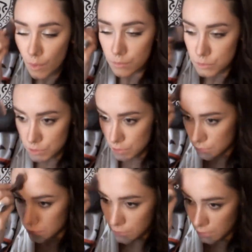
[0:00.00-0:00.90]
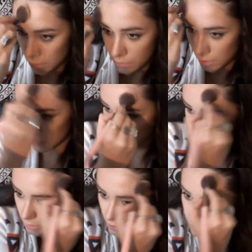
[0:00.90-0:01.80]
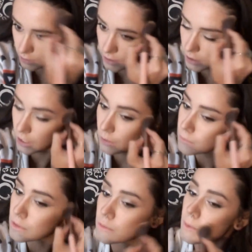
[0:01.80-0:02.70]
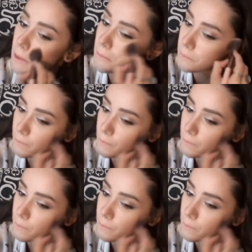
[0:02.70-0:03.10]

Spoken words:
I'm just going to start kind of blending that out a little bit.